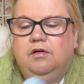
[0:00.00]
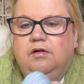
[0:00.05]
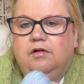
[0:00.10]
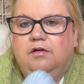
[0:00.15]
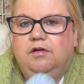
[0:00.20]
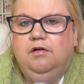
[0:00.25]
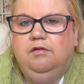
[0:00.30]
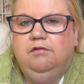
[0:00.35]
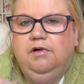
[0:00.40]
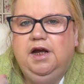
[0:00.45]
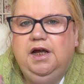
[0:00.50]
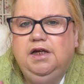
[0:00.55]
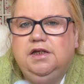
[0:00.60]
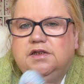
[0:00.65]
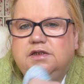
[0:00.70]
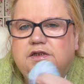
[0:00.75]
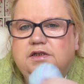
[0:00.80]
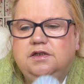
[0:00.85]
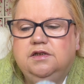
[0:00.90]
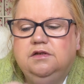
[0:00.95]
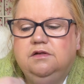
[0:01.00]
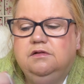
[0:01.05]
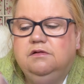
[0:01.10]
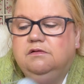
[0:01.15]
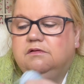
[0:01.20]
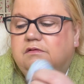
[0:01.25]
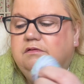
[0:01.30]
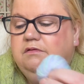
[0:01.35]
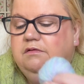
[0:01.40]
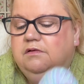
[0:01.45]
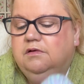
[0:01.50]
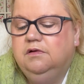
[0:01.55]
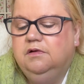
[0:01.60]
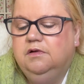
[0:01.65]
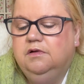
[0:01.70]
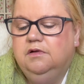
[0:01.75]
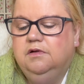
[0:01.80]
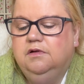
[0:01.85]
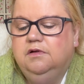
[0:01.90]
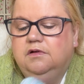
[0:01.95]
the rest.
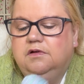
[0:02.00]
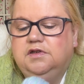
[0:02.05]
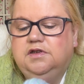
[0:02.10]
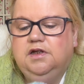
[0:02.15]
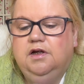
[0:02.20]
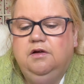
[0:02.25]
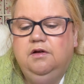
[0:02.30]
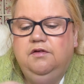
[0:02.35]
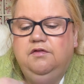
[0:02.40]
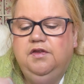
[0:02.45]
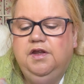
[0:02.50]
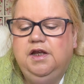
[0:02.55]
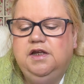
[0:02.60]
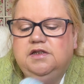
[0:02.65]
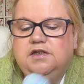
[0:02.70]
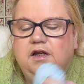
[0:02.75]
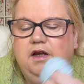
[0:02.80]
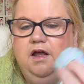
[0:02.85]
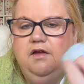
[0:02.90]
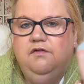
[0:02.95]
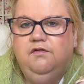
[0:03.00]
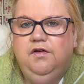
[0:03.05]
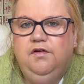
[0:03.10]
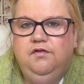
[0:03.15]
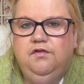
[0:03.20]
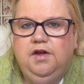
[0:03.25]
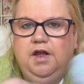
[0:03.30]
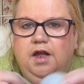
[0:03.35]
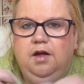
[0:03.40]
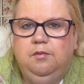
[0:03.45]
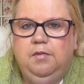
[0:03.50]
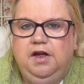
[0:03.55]
So if these are like 15,